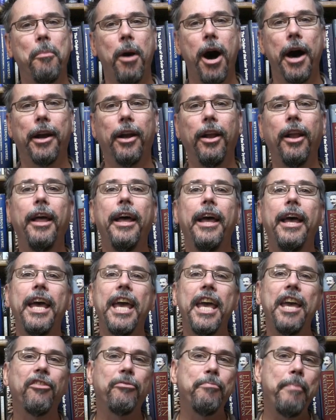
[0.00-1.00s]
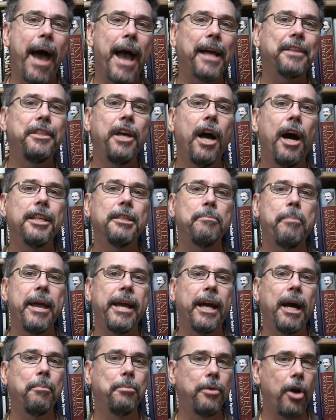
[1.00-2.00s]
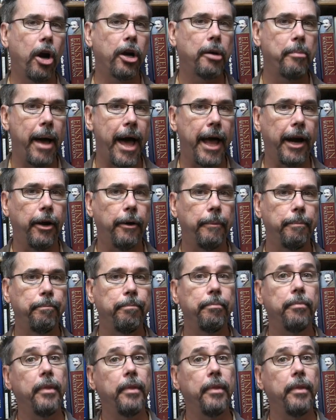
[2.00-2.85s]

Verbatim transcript: the model, if axions make up dark matter,